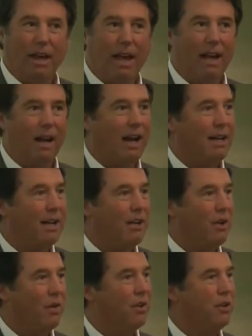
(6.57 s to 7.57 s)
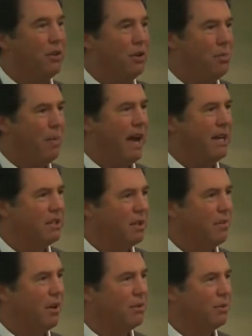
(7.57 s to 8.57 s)
And I didn't know that 2
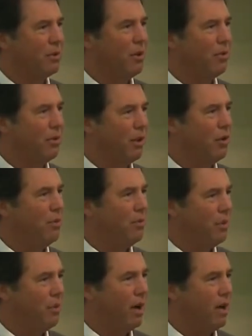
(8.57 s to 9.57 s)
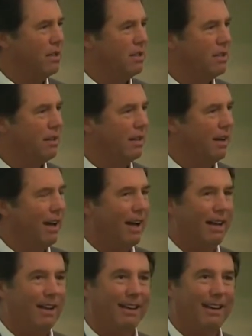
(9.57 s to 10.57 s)
basketballs would go through the
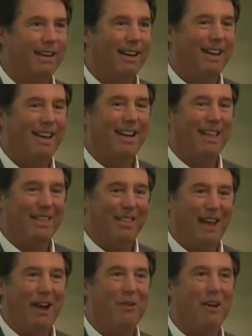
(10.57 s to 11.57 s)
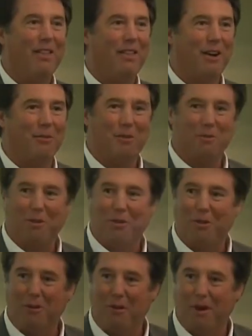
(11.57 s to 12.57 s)
That right there was
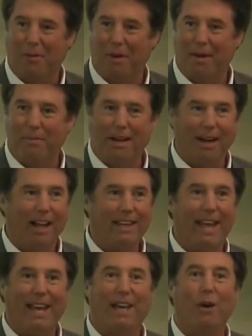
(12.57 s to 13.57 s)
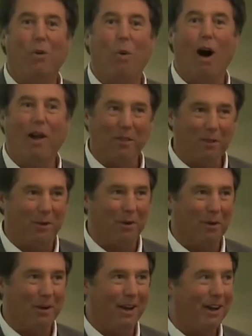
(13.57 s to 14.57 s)
worth the trip. I mean, I can't get one through.